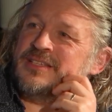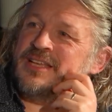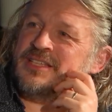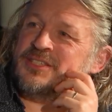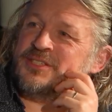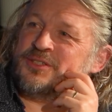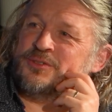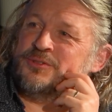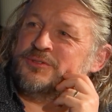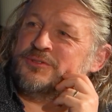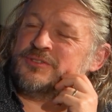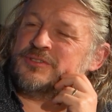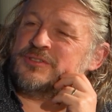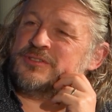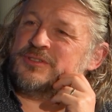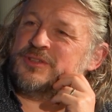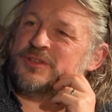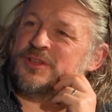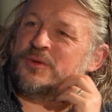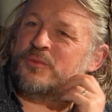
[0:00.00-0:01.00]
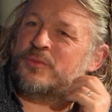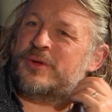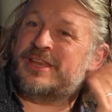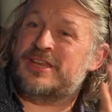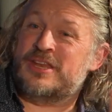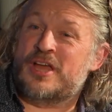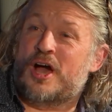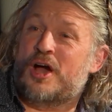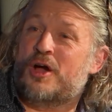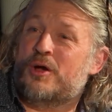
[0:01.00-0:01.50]
testicles that we
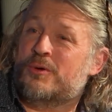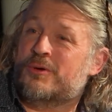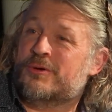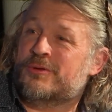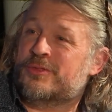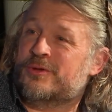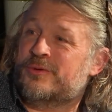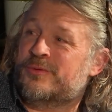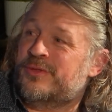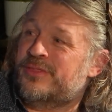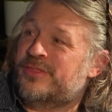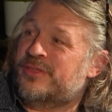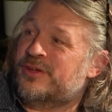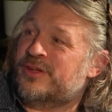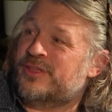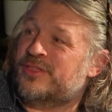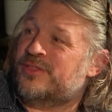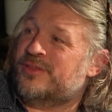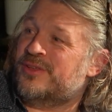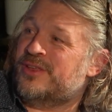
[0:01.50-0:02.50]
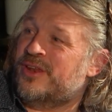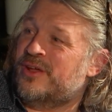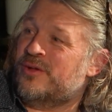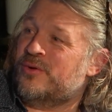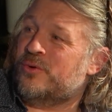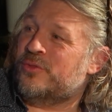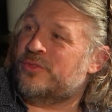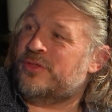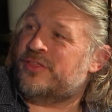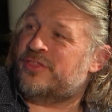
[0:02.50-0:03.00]
know or that
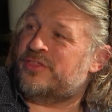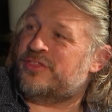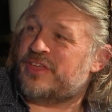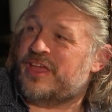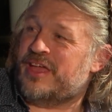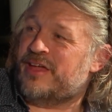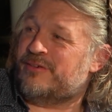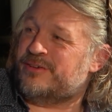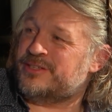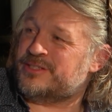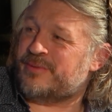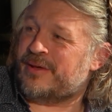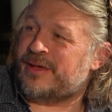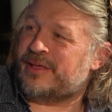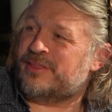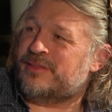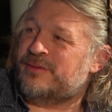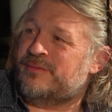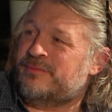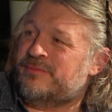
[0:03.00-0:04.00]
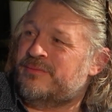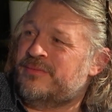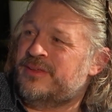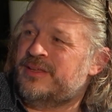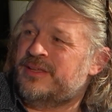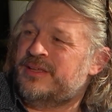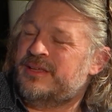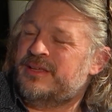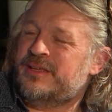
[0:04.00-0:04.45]
all the theories about them,